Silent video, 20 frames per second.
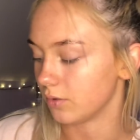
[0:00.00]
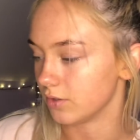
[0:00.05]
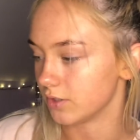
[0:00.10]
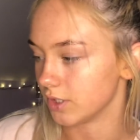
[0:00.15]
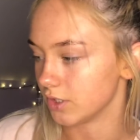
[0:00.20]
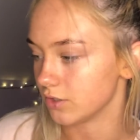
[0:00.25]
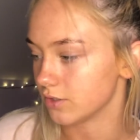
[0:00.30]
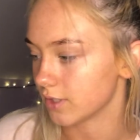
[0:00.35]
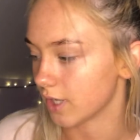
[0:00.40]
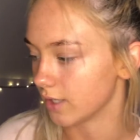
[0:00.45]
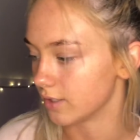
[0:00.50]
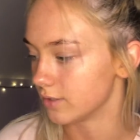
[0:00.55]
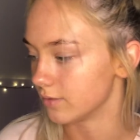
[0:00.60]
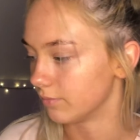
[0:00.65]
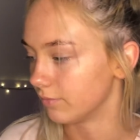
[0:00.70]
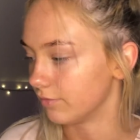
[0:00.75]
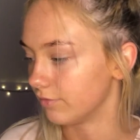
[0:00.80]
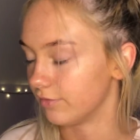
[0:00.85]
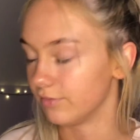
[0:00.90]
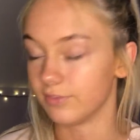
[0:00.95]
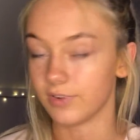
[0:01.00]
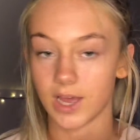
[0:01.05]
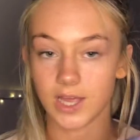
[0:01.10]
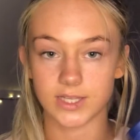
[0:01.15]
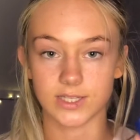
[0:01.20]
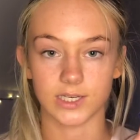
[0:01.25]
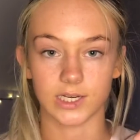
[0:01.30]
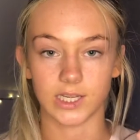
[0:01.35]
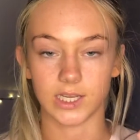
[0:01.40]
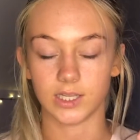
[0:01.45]
is I just get some
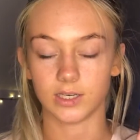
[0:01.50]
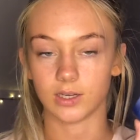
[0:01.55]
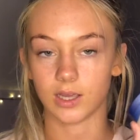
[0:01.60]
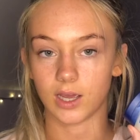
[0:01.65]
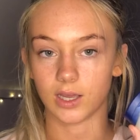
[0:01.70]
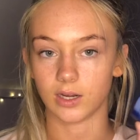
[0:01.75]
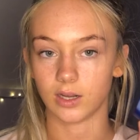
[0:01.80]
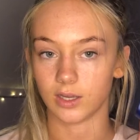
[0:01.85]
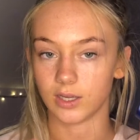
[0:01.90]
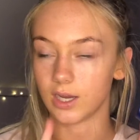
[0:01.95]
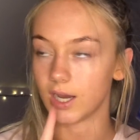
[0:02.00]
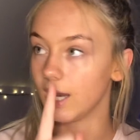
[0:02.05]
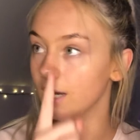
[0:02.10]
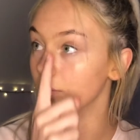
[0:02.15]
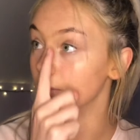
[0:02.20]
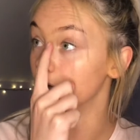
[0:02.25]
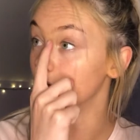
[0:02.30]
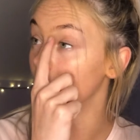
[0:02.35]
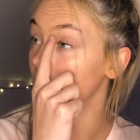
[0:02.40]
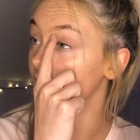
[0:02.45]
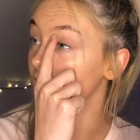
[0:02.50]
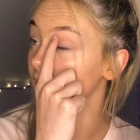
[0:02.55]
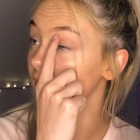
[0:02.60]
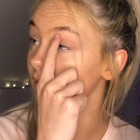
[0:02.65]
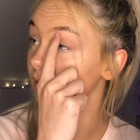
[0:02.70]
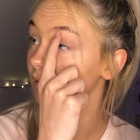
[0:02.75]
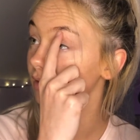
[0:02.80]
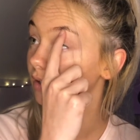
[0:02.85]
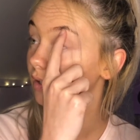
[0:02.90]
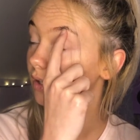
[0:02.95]
Vaseline and I outline
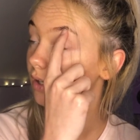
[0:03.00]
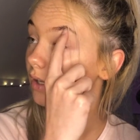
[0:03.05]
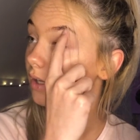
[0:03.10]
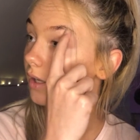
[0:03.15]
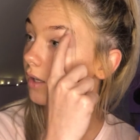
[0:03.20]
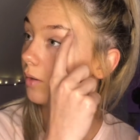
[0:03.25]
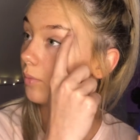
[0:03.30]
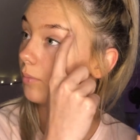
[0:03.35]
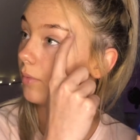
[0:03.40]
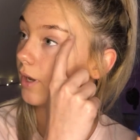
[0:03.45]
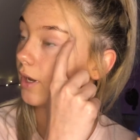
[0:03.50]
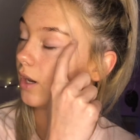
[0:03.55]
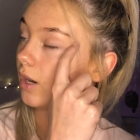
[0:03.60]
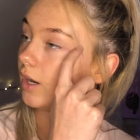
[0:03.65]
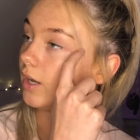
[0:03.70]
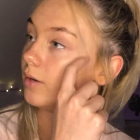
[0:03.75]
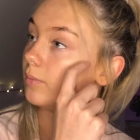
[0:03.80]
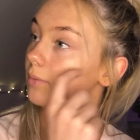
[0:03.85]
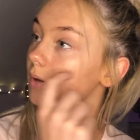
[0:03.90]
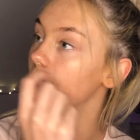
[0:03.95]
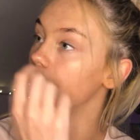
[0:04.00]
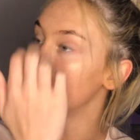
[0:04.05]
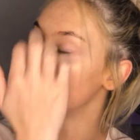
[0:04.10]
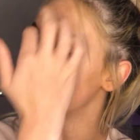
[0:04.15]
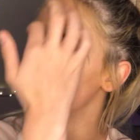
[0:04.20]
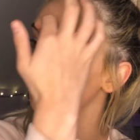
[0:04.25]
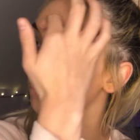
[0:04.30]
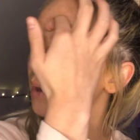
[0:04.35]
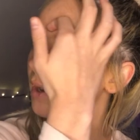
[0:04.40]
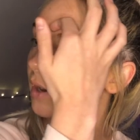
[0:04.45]
my
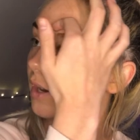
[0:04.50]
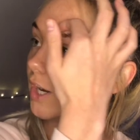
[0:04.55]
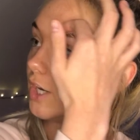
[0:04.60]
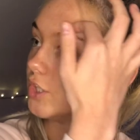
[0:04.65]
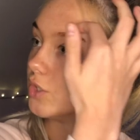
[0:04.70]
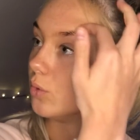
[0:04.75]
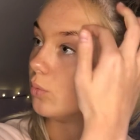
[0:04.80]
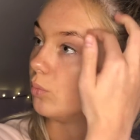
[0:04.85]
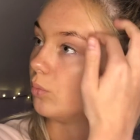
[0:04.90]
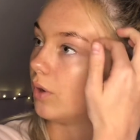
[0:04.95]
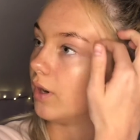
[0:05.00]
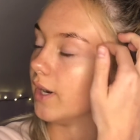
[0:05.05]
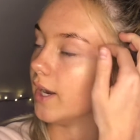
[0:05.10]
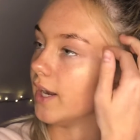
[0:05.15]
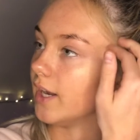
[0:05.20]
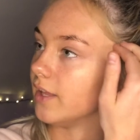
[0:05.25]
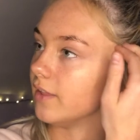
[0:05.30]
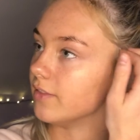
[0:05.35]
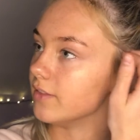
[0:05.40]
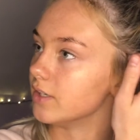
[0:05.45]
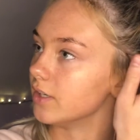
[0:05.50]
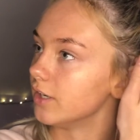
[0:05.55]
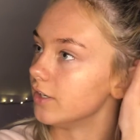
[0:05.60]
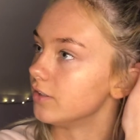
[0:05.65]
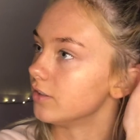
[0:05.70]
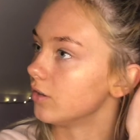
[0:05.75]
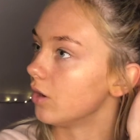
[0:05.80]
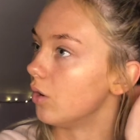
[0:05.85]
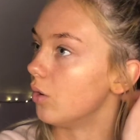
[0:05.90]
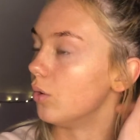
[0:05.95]
eyebrow where I don't want any of the dye
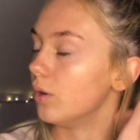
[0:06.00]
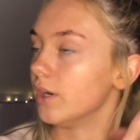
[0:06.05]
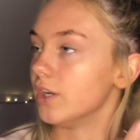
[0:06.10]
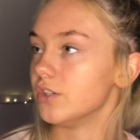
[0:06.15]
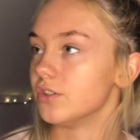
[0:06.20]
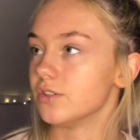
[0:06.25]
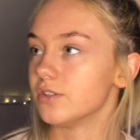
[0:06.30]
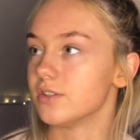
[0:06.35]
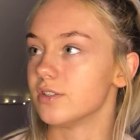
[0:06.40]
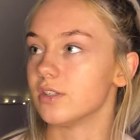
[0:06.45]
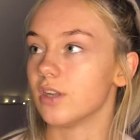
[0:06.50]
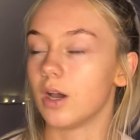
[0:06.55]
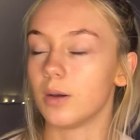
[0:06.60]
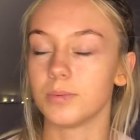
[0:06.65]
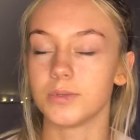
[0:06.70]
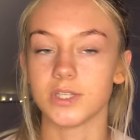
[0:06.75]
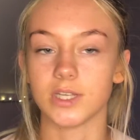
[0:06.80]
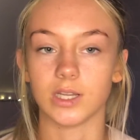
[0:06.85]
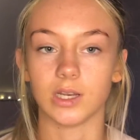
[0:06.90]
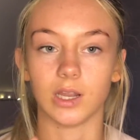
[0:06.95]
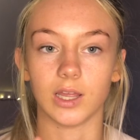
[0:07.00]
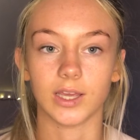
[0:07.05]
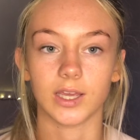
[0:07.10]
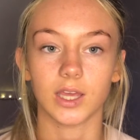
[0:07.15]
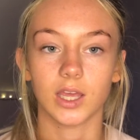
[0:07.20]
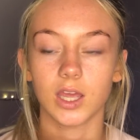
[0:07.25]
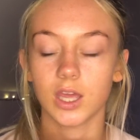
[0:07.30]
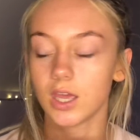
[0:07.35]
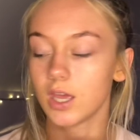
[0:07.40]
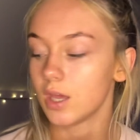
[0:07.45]
to go, and it just stops it like
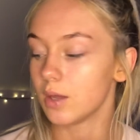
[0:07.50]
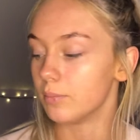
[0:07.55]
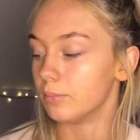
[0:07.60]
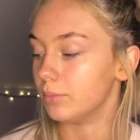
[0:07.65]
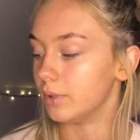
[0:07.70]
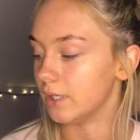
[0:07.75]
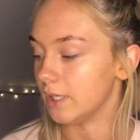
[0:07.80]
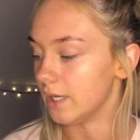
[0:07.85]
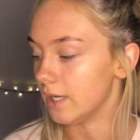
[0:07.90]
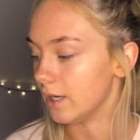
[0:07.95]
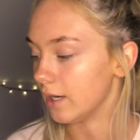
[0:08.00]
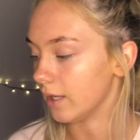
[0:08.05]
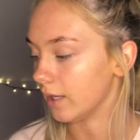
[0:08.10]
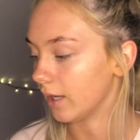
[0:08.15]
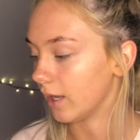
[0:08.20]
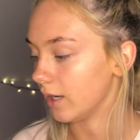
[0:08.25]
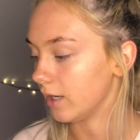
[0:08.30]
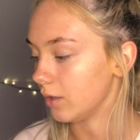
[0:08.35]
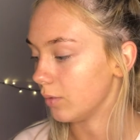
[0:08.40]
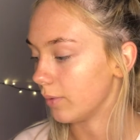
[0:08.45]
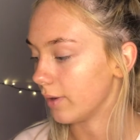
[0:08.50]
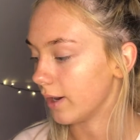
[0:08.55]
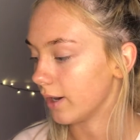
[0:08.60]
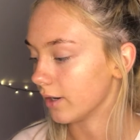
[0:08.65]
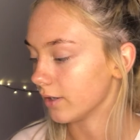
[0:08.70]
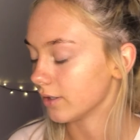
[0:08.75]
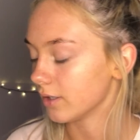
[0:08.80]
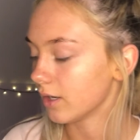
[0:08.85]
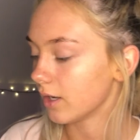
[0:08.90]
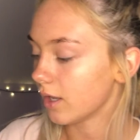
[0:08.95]
bleeding
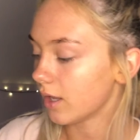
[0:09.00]
anywhere